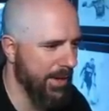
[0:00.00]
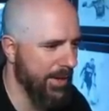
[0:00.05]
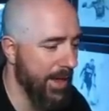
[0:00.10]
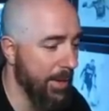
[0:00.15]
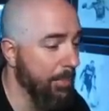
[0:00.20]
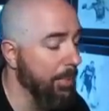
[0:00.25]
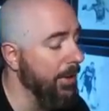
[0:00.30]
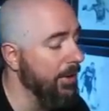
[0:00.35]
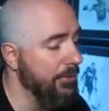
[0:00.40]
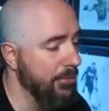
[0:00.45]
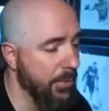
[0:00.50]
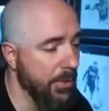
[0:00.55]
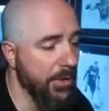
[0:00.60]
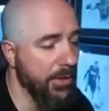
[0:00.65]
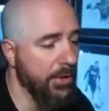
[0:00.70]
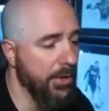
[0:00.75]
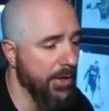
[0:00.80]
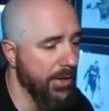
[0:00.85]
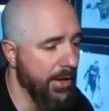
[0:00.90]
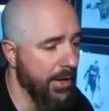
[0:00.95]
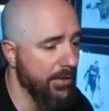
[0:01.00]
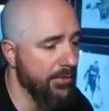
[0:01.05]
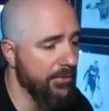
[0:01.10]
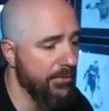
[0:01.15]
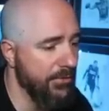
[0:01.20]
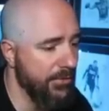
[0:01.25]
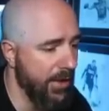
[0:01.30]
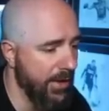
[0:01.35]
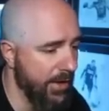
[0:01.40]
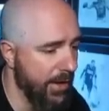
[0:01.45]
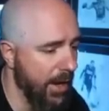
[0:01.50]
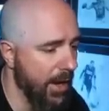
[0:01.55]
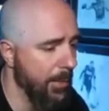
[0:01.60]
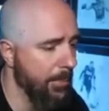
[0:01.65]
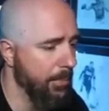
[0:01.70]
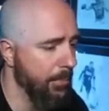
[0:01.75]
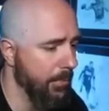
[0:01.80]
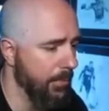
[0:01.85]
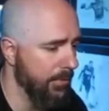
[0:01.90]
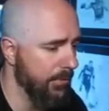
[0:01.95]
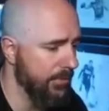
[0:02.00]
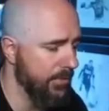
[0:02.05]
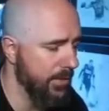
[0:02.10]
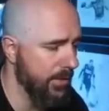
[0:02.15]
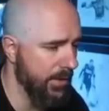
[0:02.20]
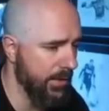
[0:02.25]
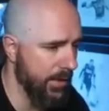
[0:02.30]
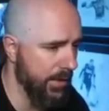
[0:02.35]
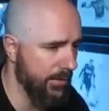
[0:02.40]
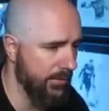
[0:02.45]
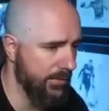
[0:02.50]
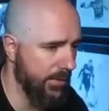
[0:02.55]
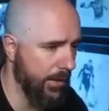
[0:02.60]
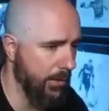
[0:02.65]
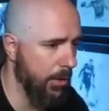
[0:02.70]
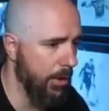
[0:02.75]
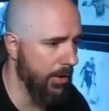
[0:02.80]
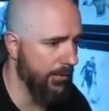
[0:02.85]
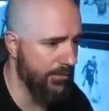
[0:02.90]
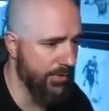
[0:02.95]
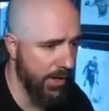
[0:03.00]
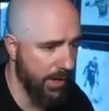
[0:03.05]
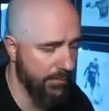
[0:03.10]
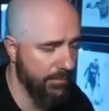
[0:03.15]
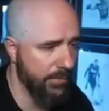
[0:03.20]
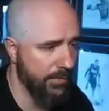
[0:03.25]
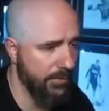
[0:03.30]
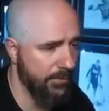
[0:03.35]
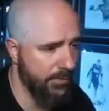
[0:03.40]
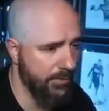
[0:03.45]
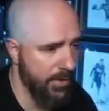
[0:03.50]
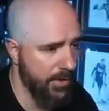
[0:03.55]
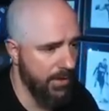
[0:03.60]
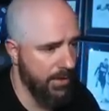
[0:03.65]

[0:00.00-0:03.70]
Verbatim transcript: That play is really good against shade up or is good against like off coverage.